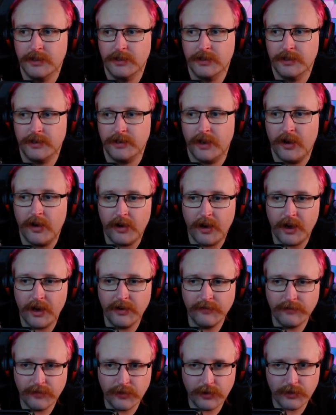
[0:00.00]
Now,
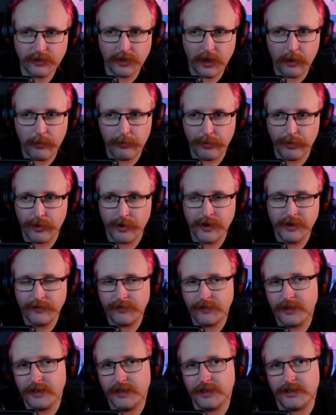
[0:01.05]
I've looked
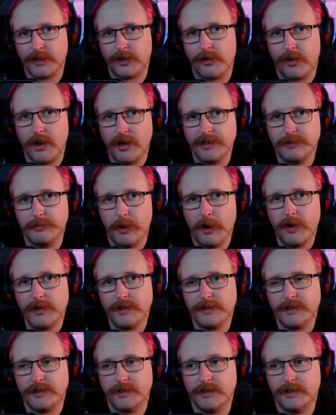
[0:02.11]
briefly at the grass box.